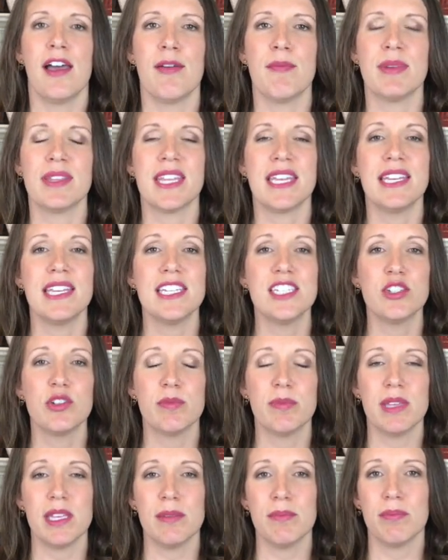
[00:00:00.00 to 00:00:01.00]
but they need to
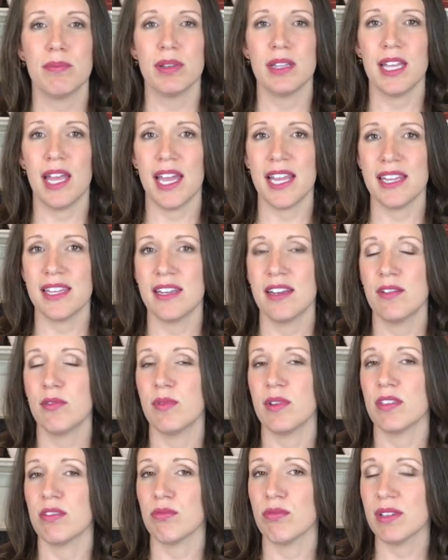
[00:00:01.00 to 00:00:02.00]
be applied
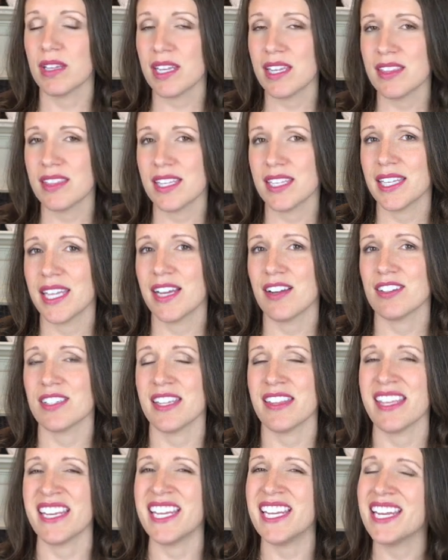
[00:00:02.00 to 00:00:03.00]
with really thin layers,
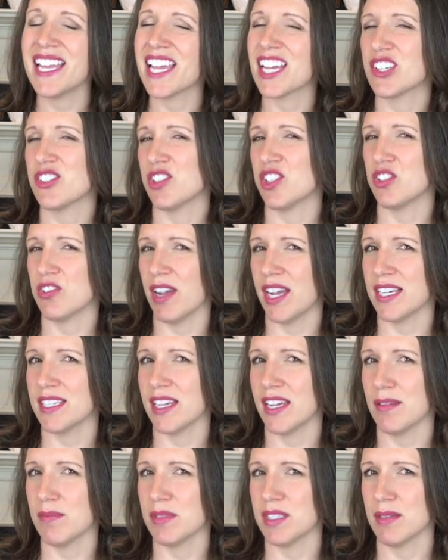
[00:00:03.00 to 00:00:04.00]
and they need extra dry
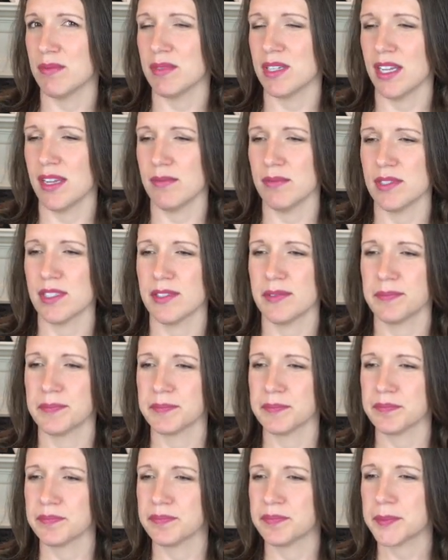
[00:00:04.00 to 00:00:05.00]
time sometimes.
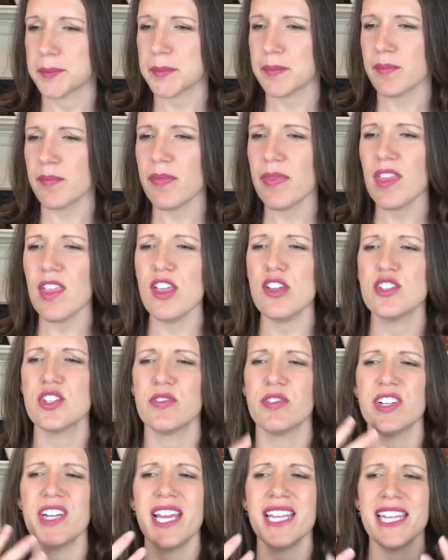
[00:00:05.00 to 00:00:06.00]
So
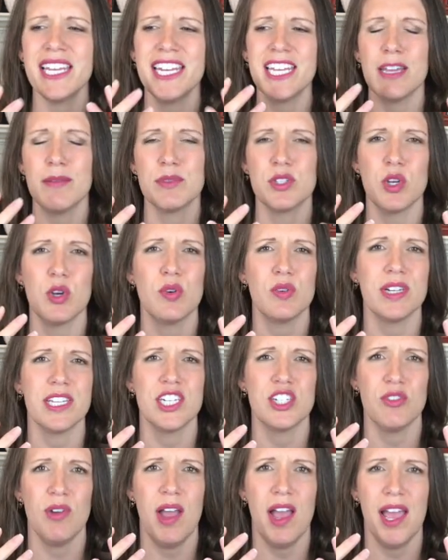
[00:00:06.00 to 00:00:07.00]
you're not letting them totally
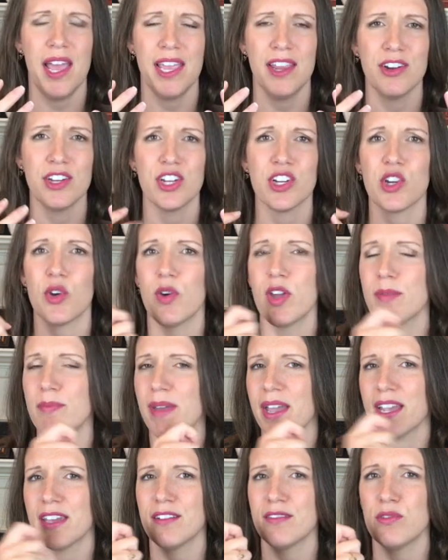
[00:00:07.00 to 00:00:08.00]
dry, or you're going
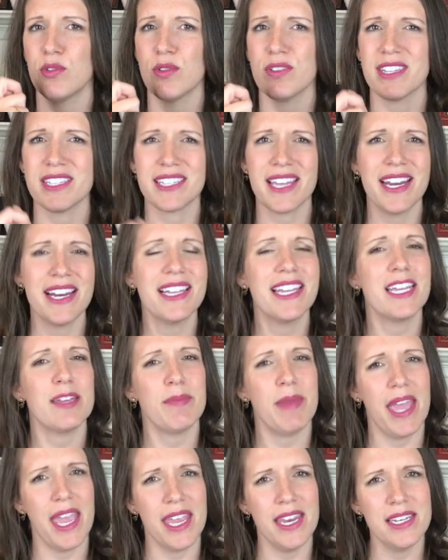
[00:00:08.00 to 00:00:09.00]
back and forth. It's kind of like
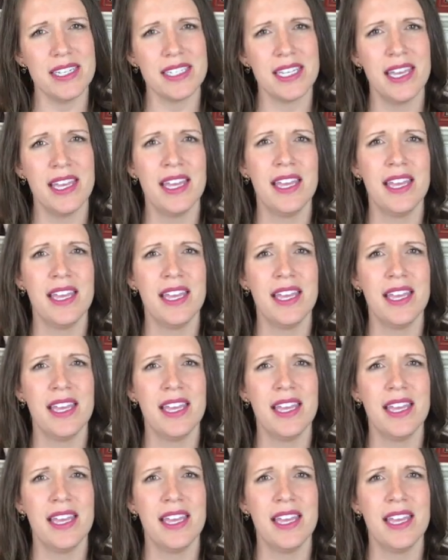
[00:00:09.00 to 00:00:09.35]
paint.